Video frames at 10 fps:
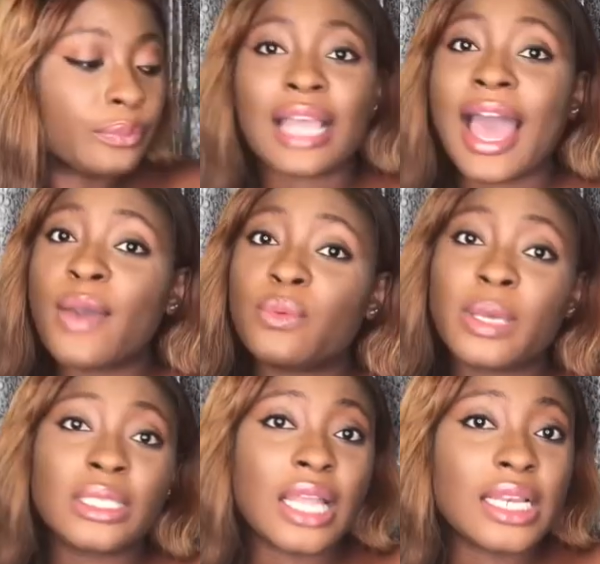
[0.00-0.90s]
I would
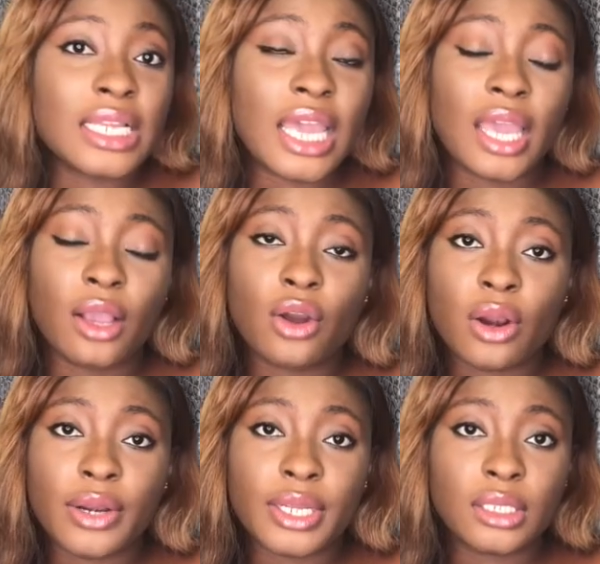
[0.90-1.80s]
personally
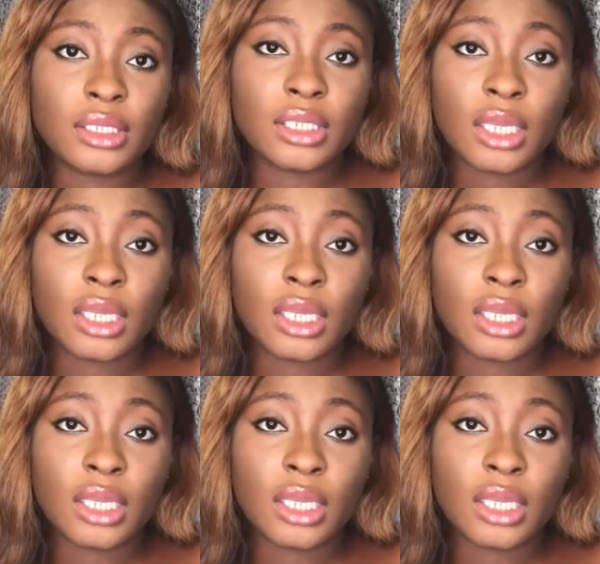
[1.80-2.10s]
encourage